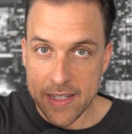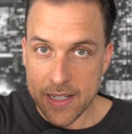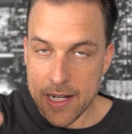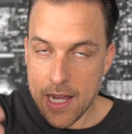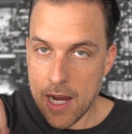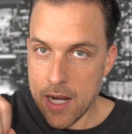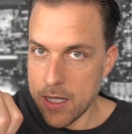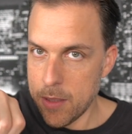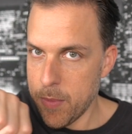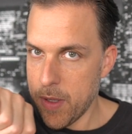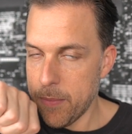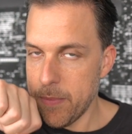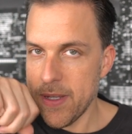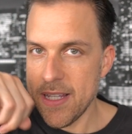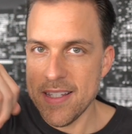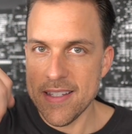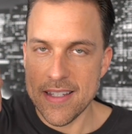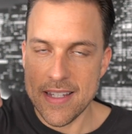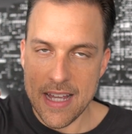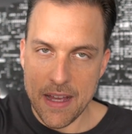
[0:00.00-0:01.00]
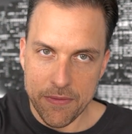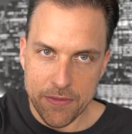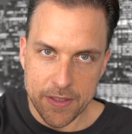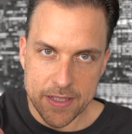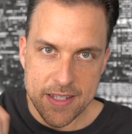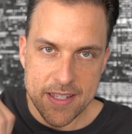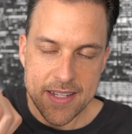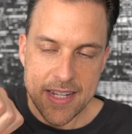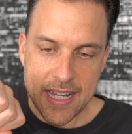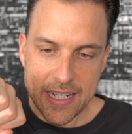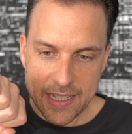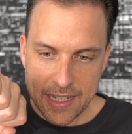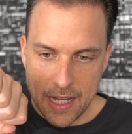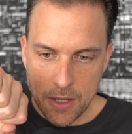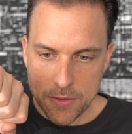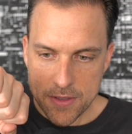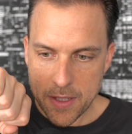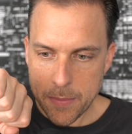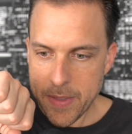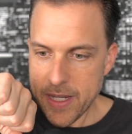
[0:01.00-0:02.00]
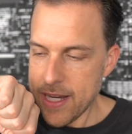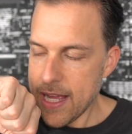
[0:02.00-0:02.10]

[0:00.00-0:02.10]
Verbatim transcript: cardamom is definitely standing out to me